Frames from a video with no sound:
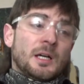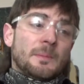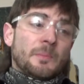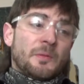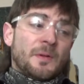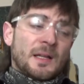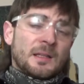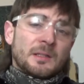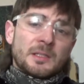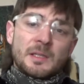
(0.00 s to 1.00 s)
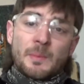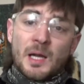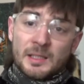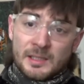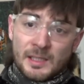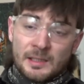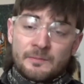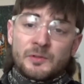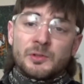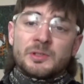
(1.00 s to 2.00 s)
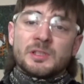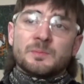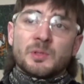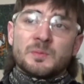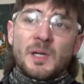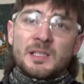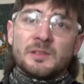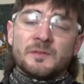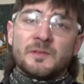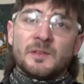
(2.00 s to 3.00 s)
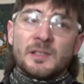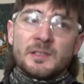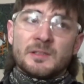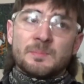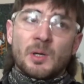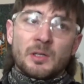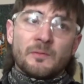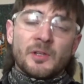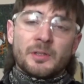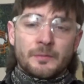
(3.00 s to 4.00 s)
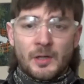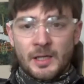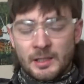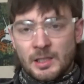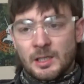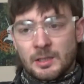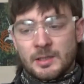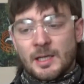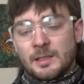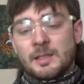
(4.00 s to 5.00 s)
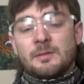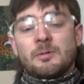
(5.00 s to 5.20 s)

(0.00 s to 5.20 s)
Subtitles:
the fact that the demonic can influence this perspective is part of their divide and conquer technique,